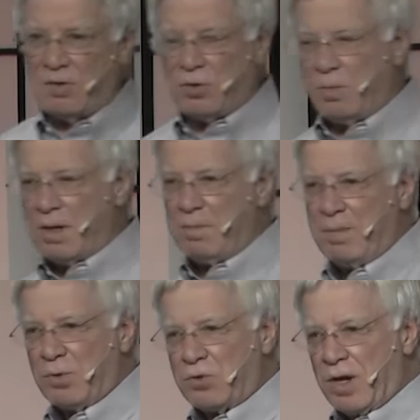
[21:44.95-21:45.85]
Too many
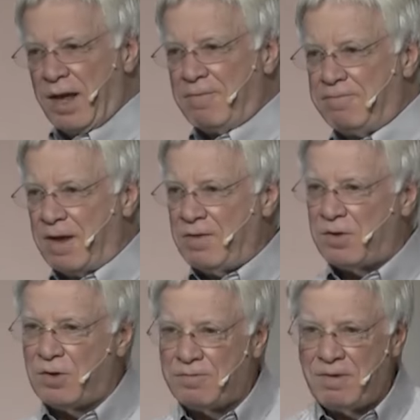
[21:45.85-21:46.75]
people are trying to have faith
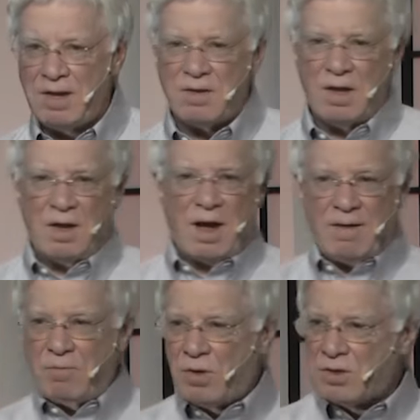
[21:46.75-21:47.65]
in their faith.
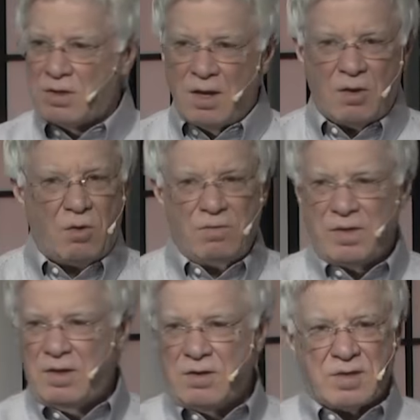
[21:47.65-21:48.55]
I've watched, over
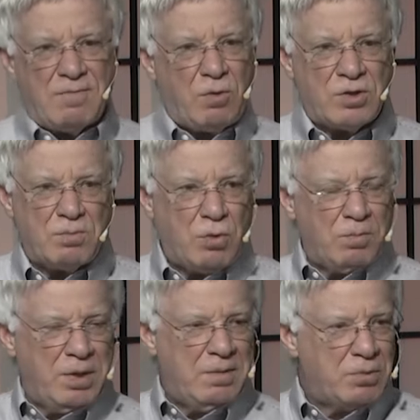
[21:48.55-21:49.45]
the years, I've watched more
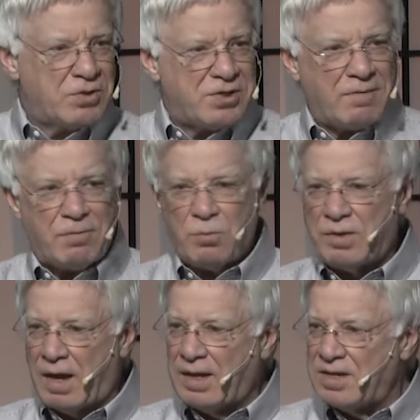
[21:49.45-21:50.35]
people suffer
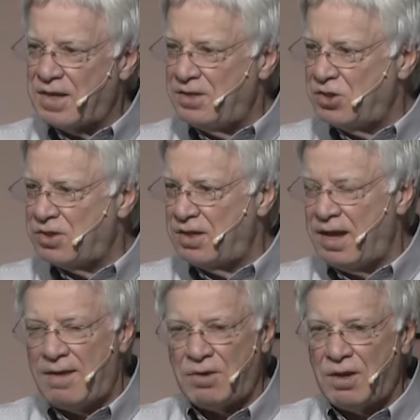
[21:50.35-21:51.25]
with, I guess I just
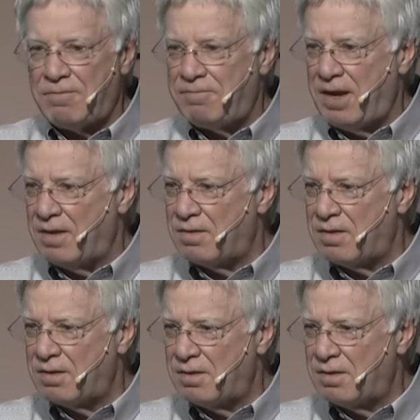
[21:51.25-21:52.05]
didn't have enough faith